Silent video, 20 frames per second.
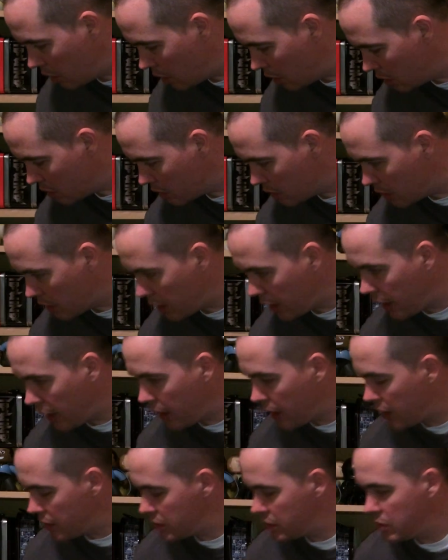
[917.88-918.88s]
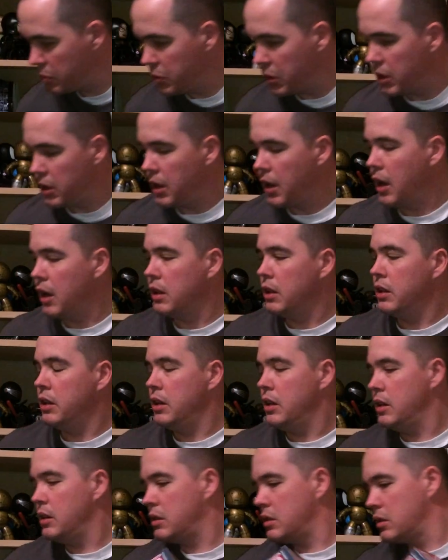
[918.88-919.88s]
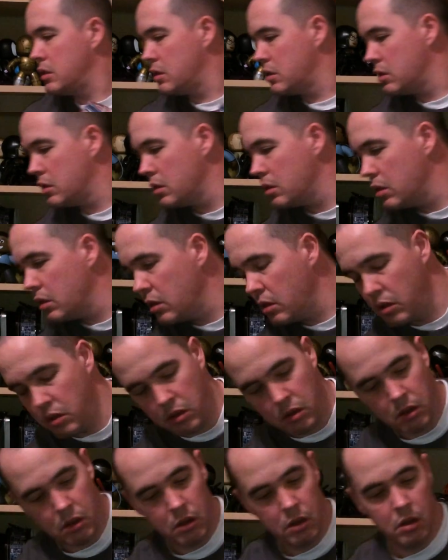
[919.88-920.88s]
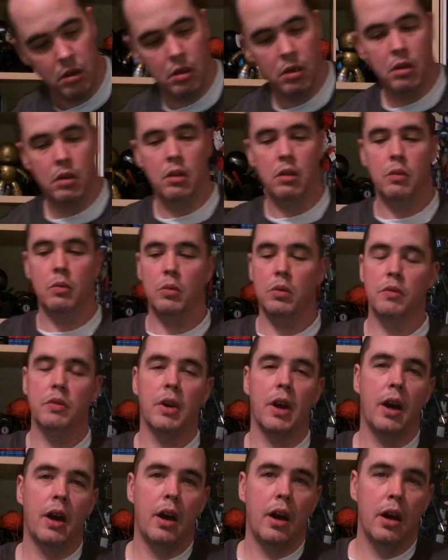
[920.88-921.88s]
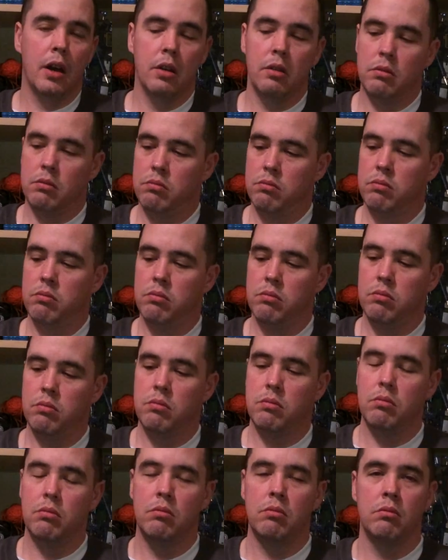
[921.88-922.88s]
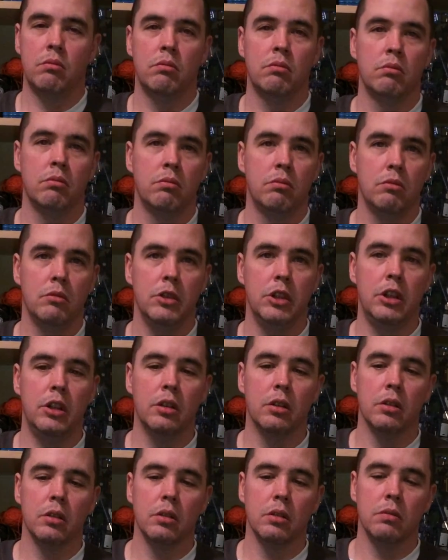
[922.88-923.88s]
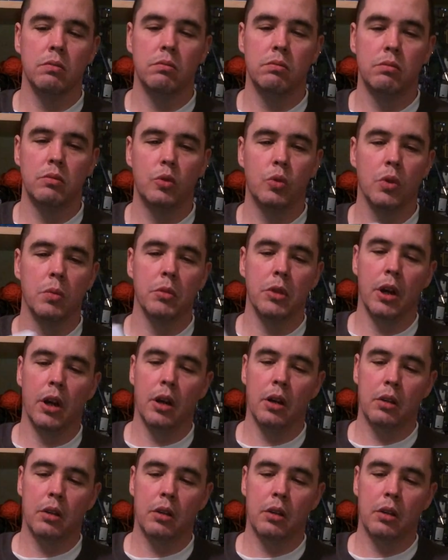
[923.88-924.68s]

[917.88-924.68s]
And last but not least, we've got leader, Grimlock.